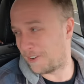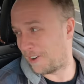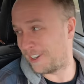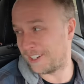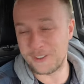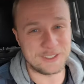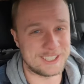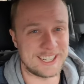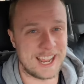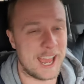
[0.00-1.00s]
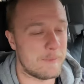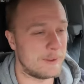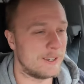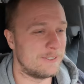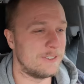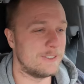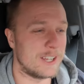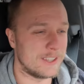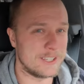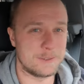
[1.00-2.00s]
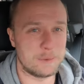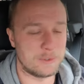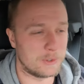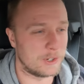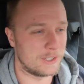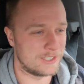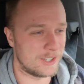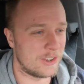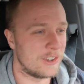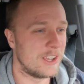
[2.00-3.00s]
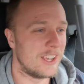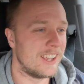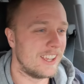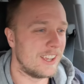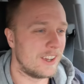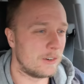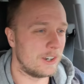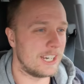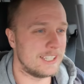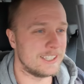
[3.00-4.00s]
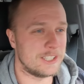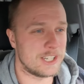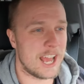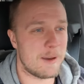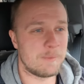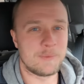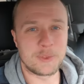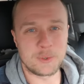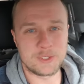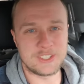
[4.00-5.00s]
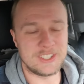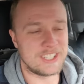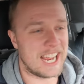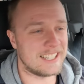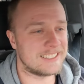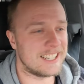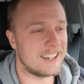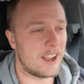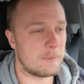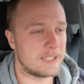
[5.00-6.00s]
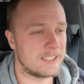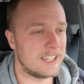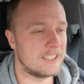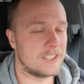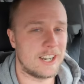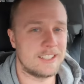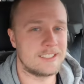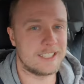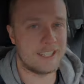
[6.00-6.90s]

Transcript: you already know what's gonna happen if you've done this before. So we're gonna get to the job. We'll see you guys there. I'm excited to try this